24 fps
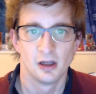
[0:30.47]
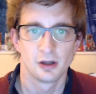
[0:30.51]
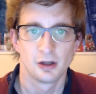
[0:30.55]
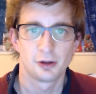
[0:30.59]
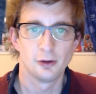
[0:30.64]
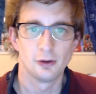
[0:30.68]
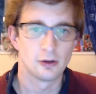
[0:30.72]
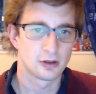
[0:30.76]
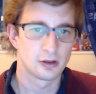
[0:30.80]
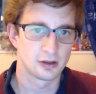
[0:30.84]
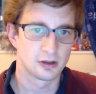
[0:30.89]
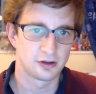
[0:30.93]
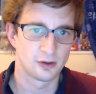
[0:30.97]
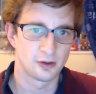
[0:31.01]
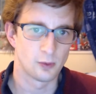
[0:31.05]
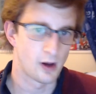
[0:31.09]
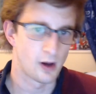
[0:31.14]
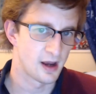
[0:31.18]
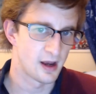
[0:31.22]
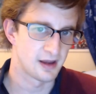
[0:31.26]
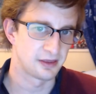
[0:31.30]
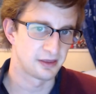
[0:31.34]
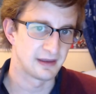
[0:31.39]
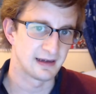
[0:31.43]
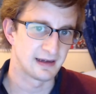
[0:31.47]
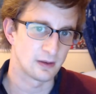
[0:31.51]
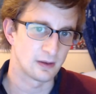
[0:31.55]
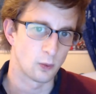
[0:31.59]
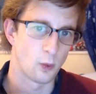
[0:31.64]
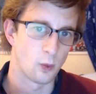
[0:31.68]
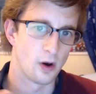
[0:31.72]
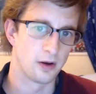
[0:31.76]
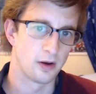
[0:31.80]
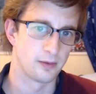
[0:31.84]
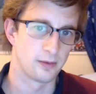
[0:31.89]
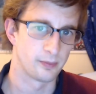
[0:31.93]
talk as to why I think
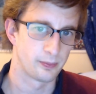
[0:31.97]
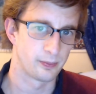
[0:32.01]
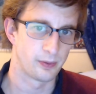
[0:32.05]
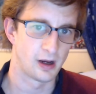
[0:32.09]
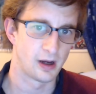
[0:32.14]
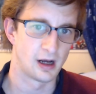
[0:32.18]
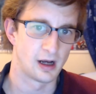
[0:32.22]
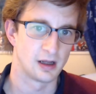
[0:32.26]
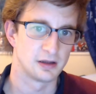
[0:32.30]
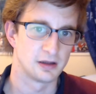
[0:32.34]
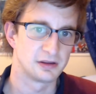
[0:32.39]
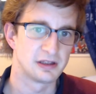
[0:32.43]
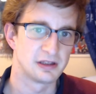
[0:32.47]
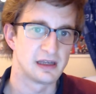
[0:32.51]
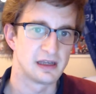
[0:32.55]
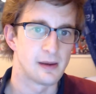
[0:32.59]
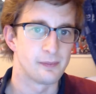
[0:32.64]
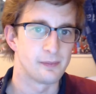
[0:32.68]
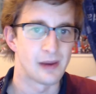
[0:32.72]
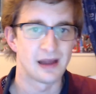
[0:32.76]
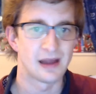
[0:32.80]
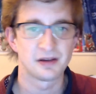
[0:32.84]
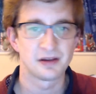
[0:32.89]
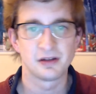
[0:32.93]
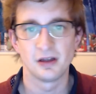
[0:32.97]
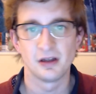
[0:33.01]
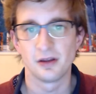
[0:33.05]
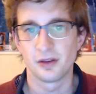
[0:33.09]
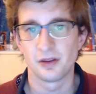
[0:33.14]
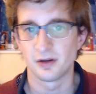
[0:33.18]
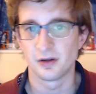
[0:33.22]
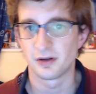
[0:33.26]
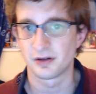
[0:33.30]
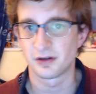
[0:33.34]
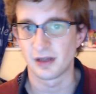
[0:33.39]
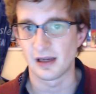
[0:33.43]
one part did it better
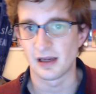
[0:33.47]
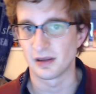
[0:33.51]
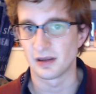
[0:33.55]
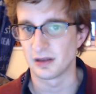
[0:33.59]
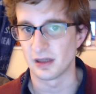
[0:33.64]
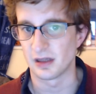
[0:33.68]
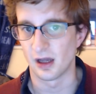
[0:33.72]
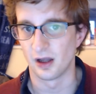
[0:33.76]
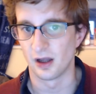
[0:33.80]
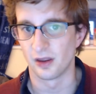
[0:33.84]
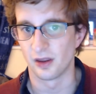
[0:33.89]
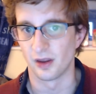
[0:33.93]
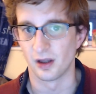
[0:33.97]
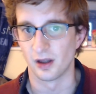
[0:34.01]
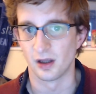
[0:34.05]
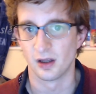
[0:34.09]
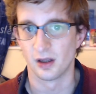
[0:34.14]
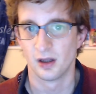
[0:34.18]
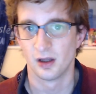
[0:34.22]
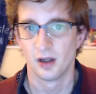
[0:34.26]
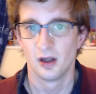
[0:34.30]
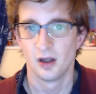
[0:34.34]
than, say, the other.